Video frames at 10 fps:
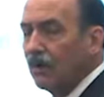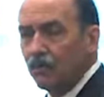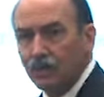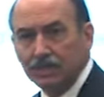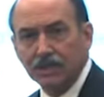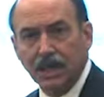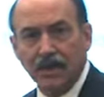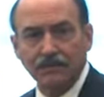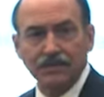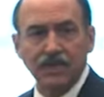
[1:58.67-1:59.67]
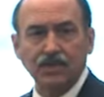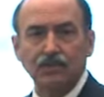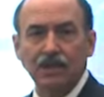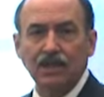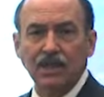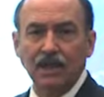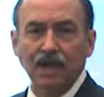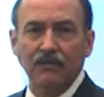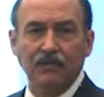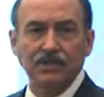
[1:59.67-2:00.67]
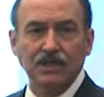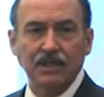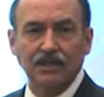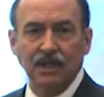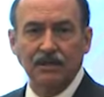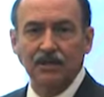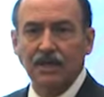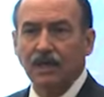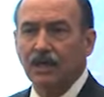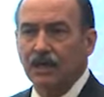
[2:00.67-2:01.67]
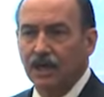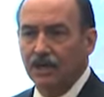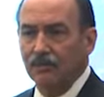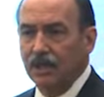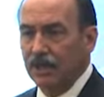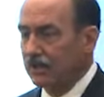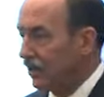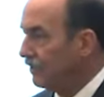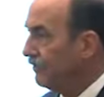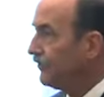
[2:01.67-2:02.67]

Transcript: What's the conversation we need to have? What's the intent? And how do we get there?